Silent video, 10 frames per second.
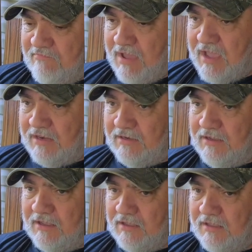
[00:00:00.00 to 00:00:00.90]
met.
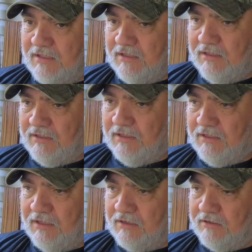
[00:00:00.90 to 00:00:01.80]

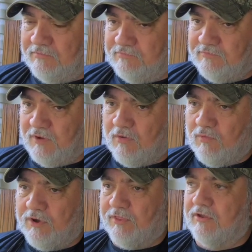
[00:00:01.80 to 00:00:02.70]
Um, but
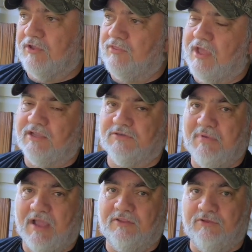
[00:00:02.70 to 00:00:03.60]
one of the good things
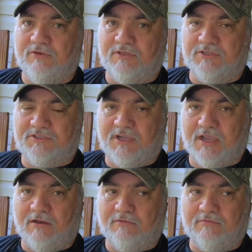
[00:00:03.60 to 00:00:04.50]
about doing this
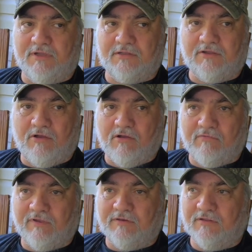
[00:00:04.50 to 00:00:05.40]
channel and
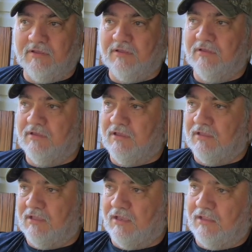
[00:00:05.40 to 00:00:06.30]
carving
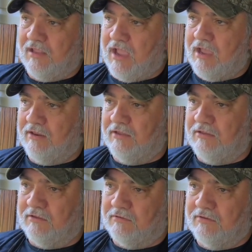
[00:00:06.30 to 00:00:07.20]
and getting out
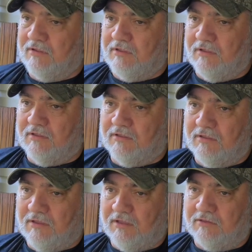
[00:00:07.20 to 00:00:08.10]
in the
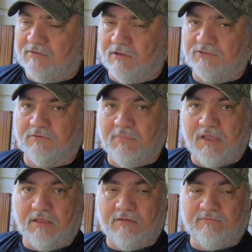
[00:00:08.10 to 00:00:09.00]
in social
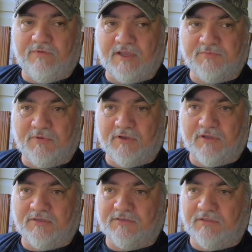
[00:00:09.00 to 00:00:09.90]
media on
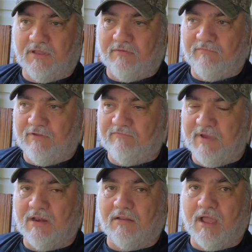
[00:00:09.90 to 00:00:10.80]
Facebook is I've, I've
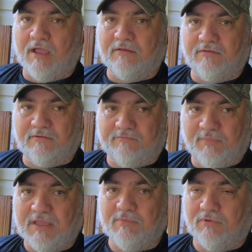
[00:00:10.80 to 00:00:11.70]
met a lot of
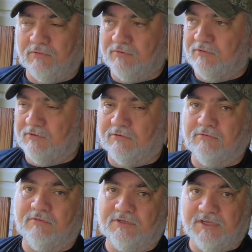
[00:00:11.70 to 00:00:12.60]
people
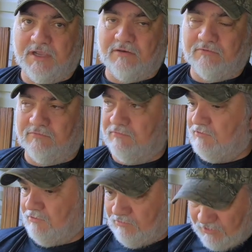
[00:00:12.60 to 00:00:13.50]
through the channel,
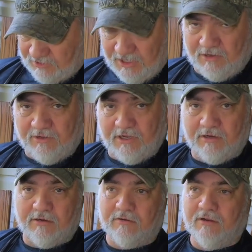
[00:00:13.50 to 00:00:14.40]
through the channel
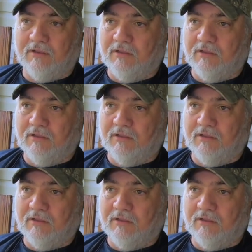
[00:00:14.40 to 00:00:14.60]
here,